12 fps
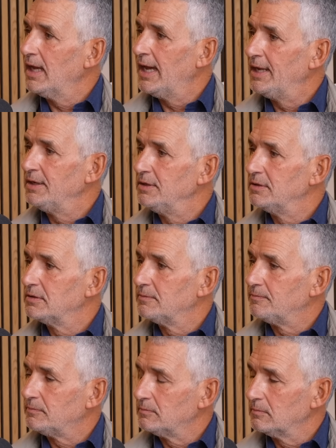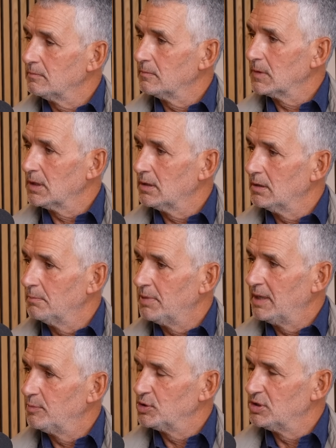and the
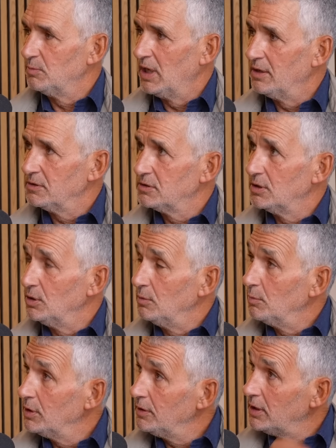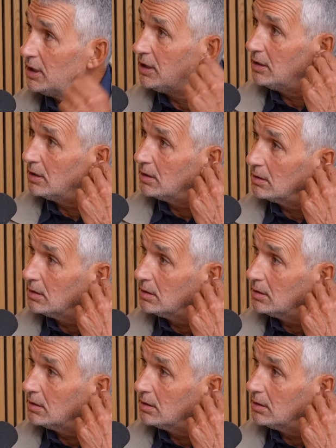paper should be out soon, but the